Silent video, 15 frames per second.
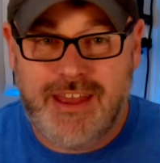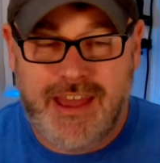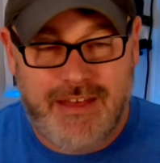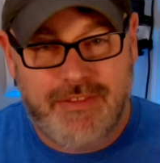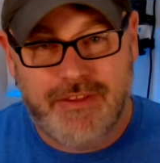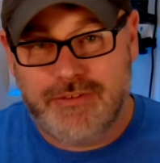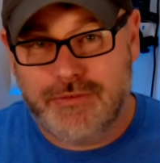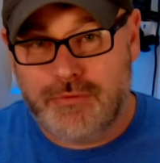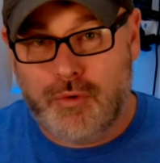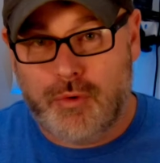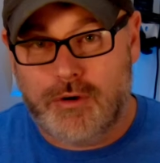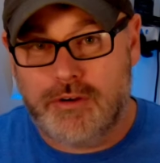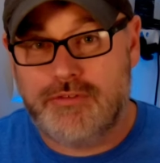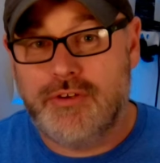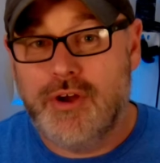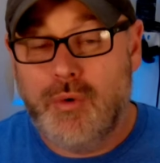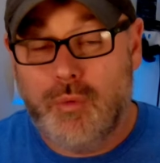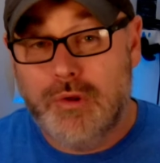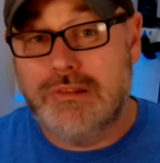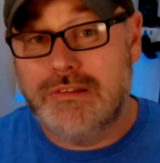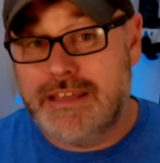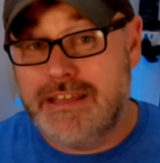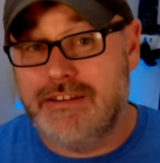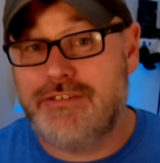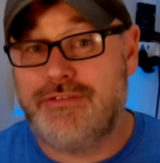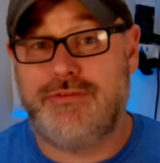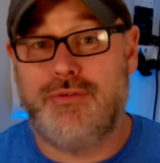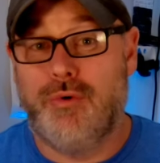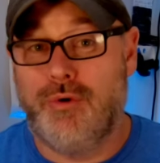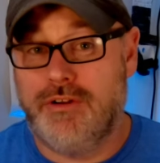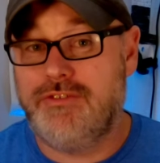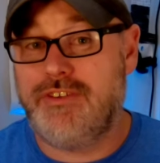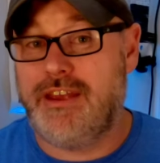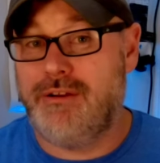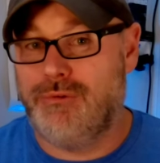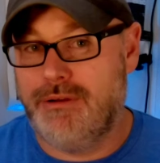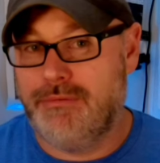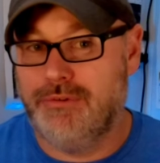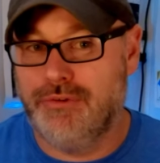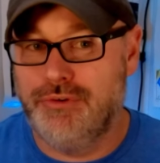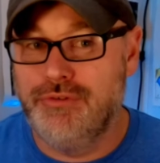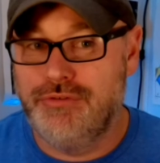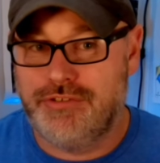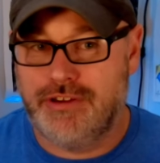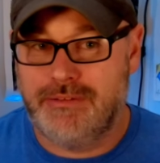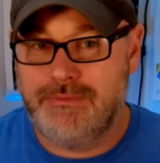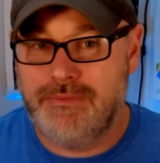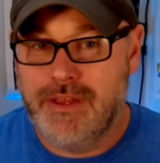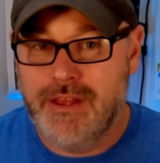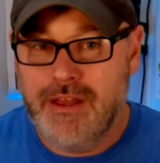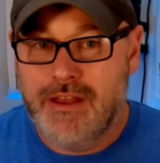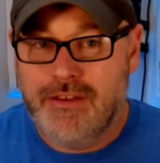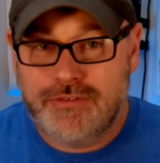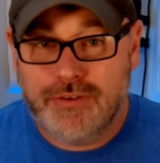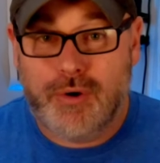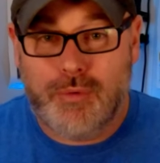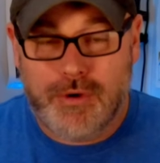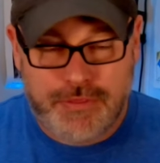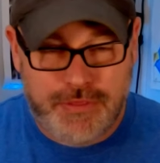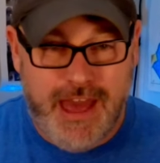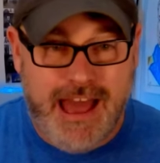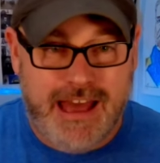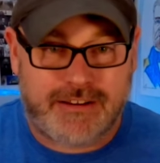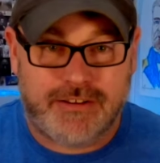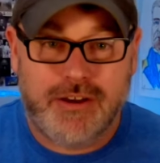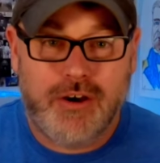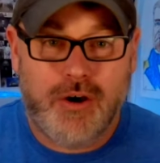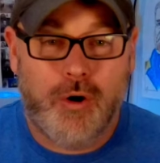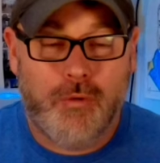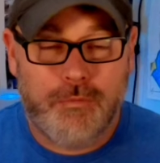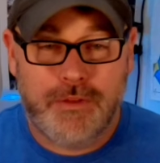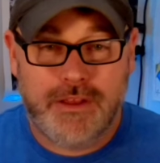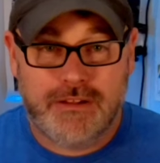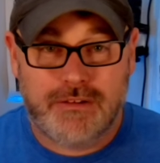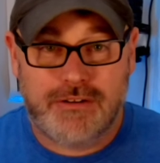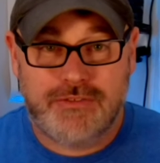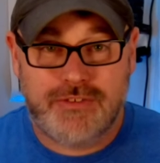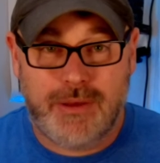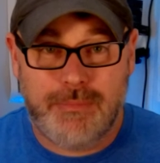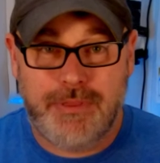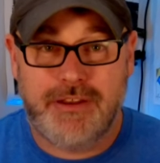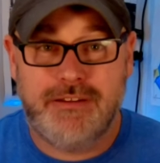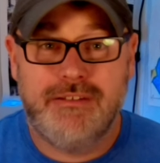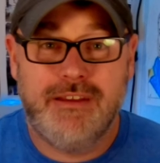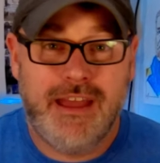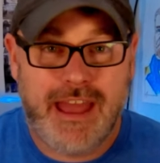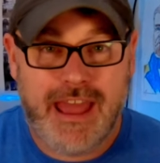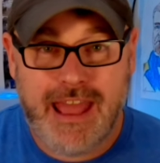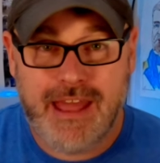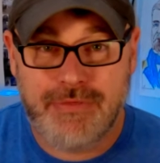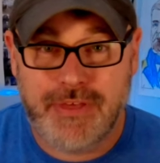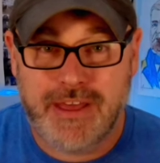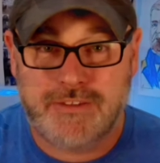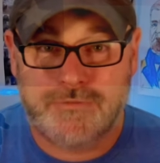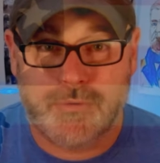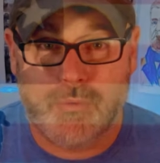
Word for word: And this, of course, will lead us towards a revolution. So with that, hopefully you learned something, and thanks for